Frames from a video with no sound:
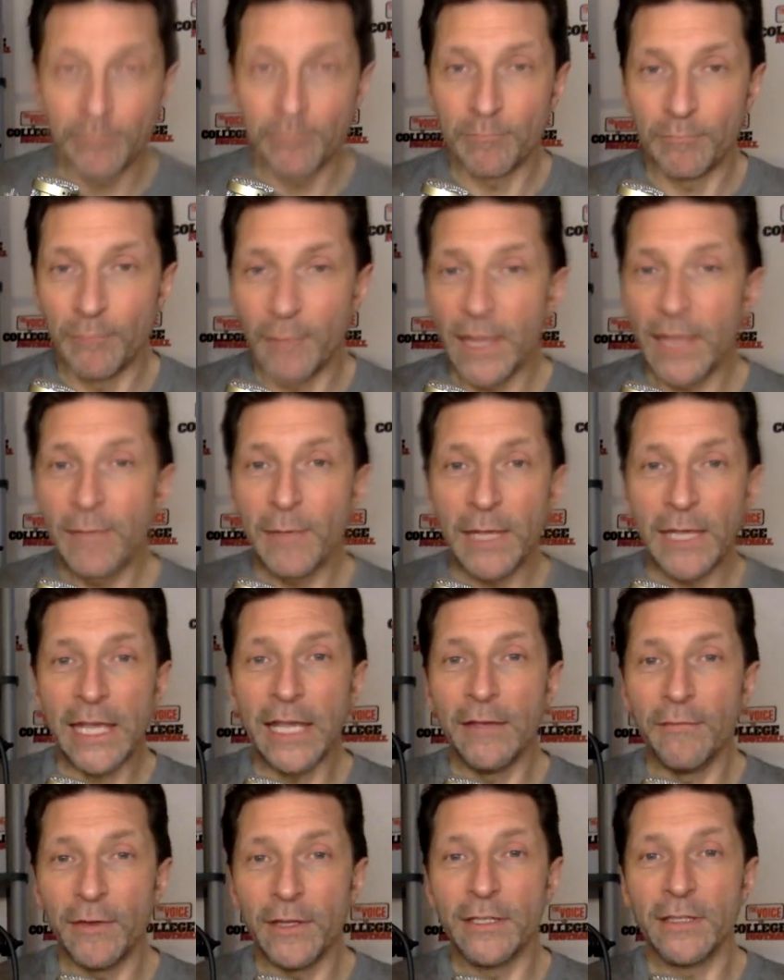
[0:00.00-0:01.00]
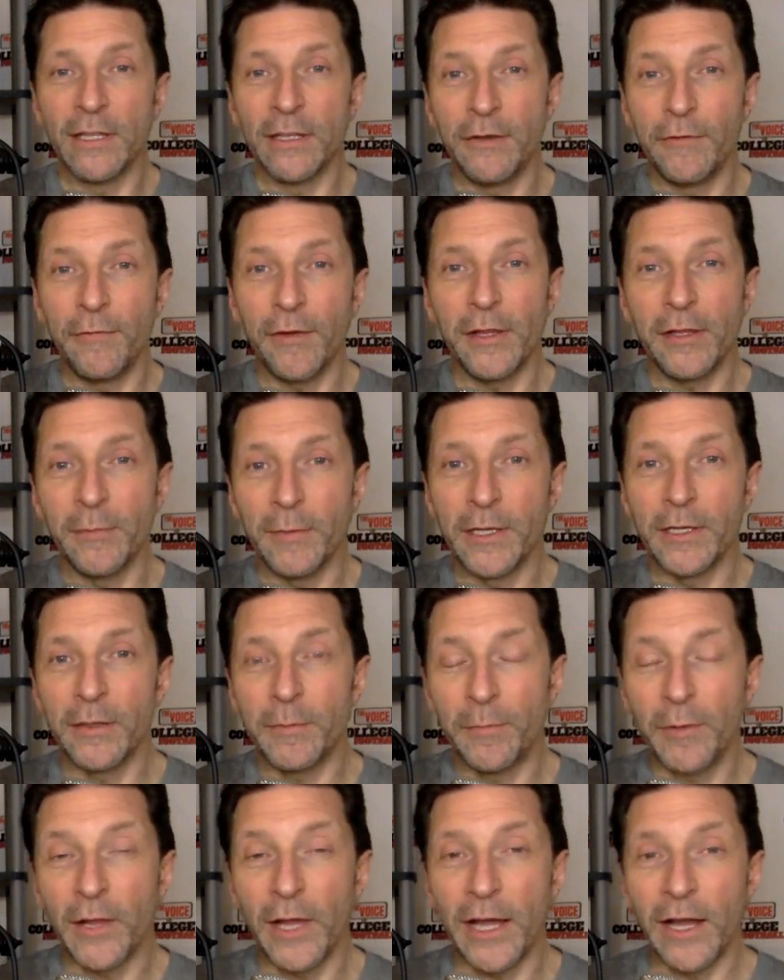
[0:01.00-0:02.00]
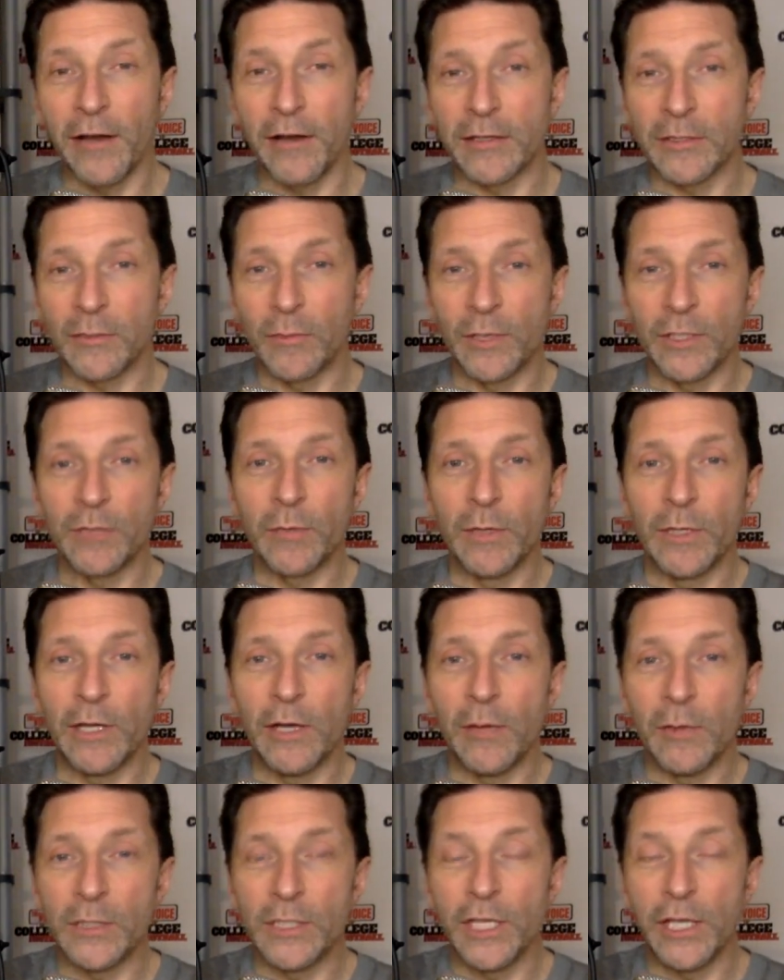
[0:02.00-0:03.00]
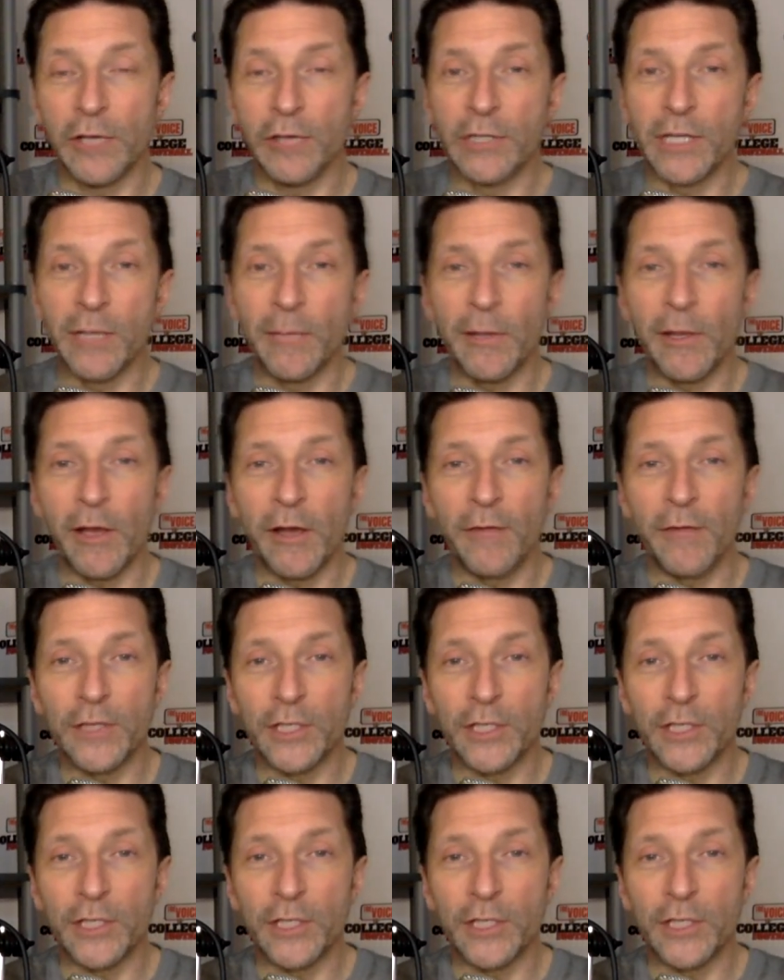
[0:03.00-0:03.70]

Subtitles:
maybe even the development of the players, which we know is huge coming off a